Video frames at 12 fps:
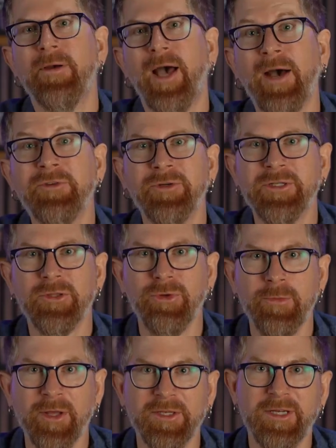After its
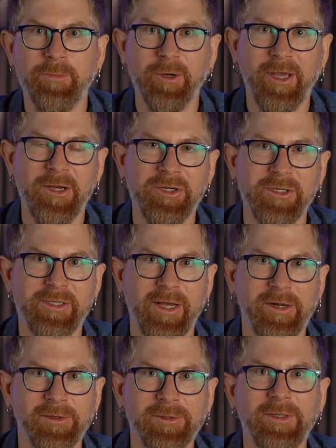three-month deprecation
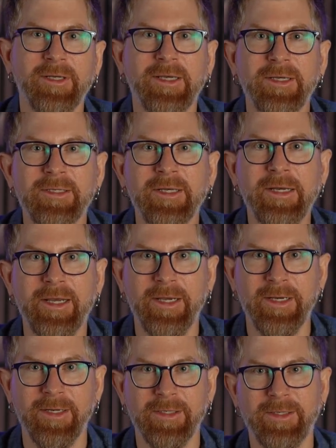cycle, Qiskit
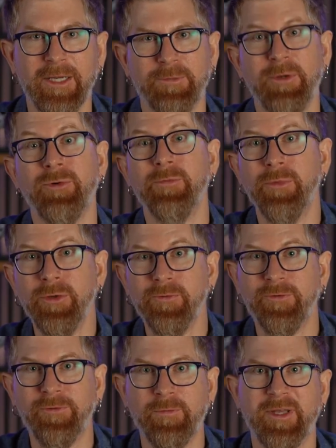Ignis has been
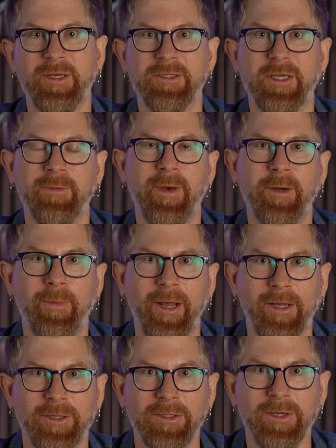removed from the Qiskit meta
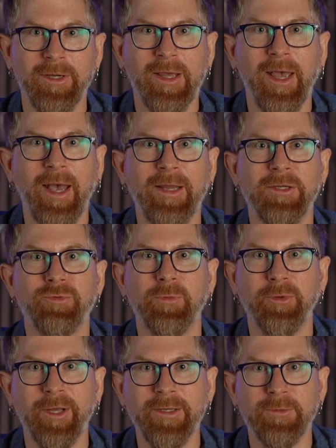package and is
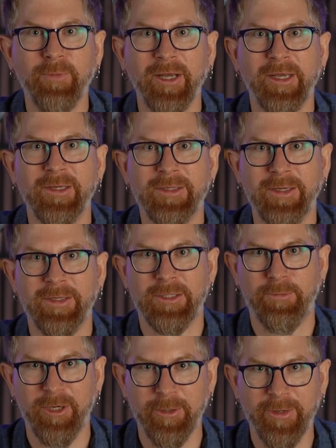replaced by Qiskit
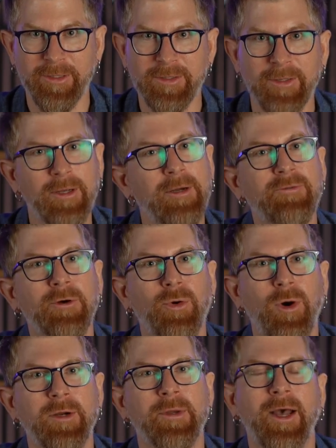Experiments for
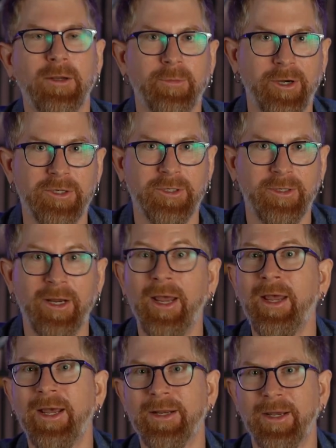quantum calibration
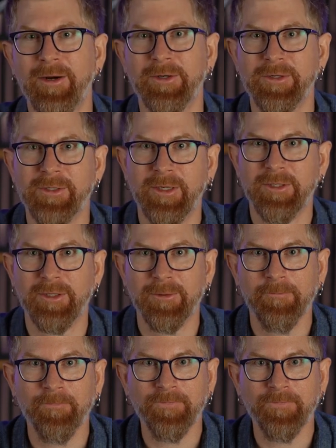and characterization.